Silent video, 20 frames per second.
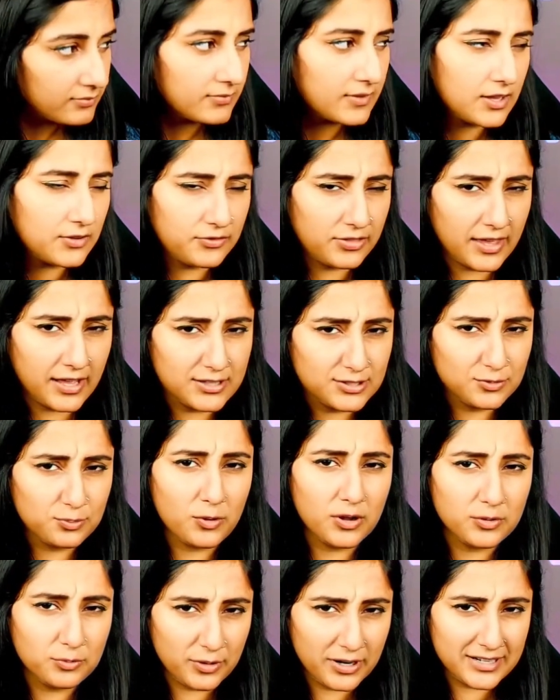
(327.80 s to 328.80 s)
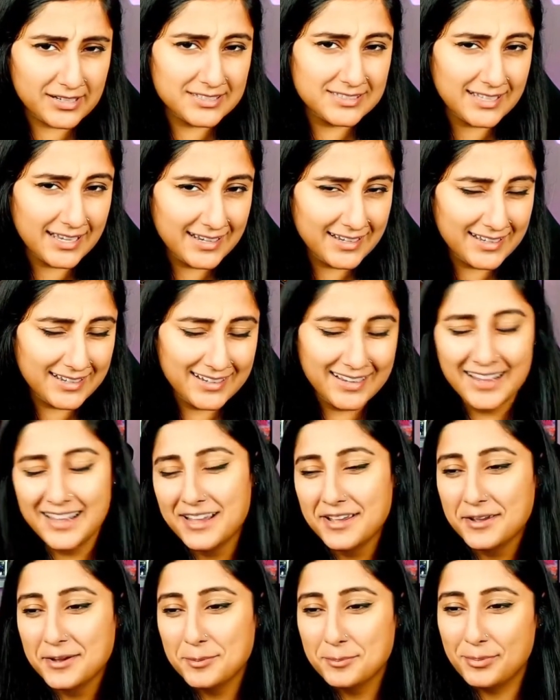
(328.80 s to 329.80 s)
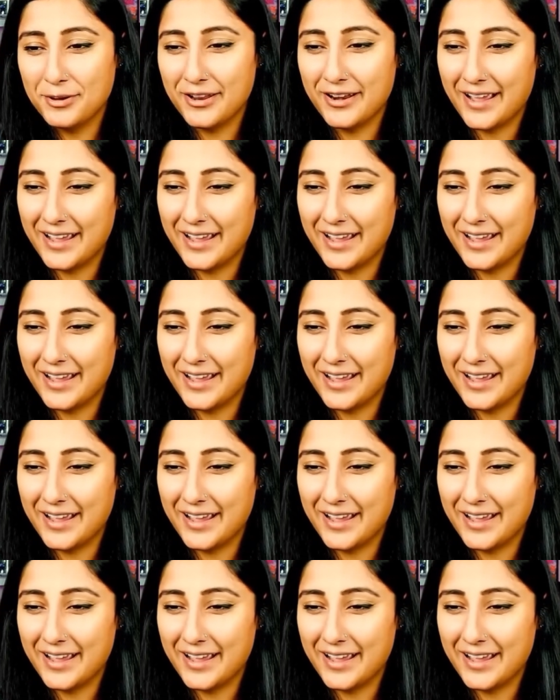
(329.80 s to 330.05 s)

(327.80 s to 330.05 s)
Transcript: if that's one way to say it. But